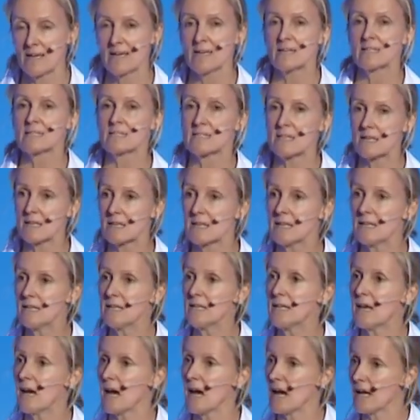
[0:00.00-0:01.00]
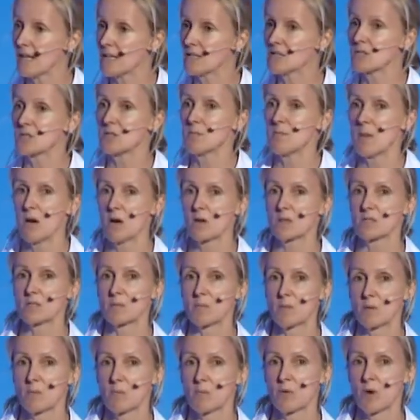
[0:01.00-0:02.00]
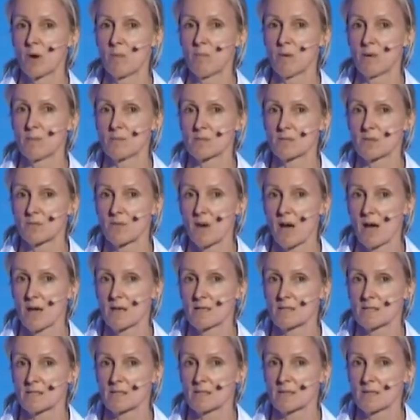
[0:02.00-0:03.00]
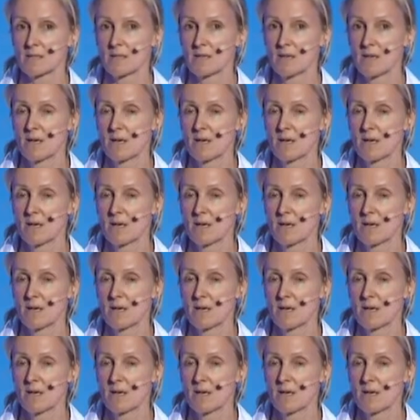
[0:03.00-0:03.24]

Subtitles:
suddenly unsurmountable problems arise.